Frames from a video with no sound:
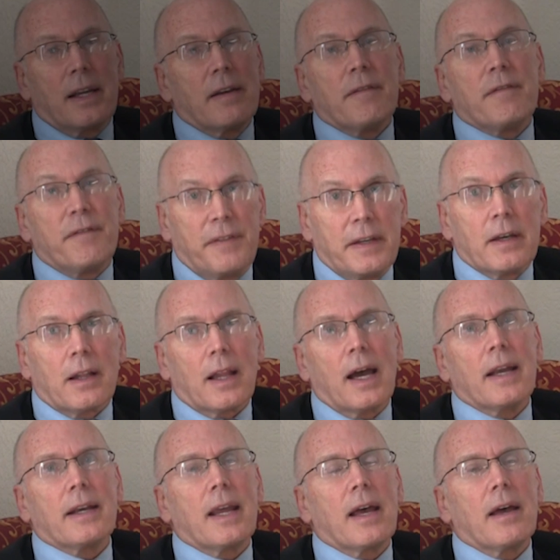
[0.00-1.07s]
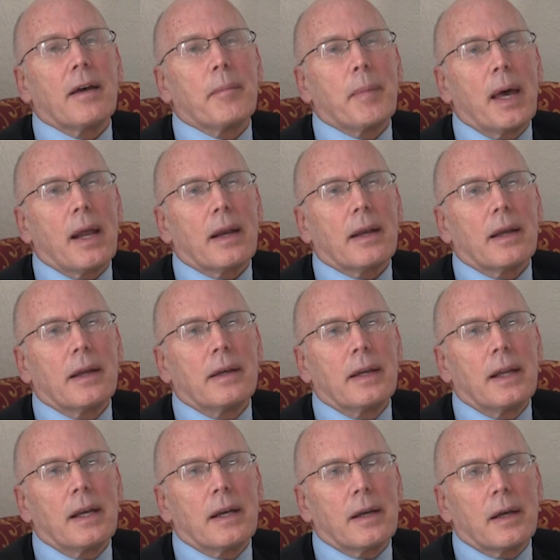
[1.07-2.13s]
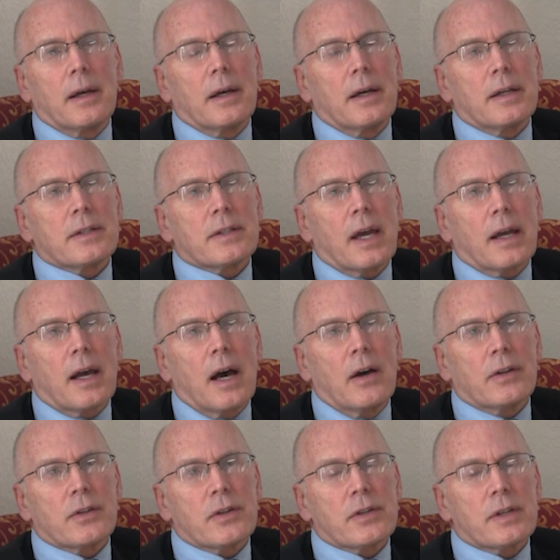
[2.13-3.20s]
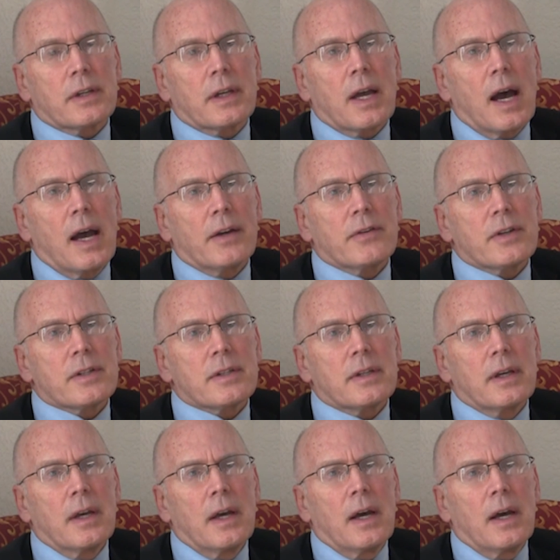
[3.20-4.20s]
didn't feel I needed a psychologist, a psychiatrist.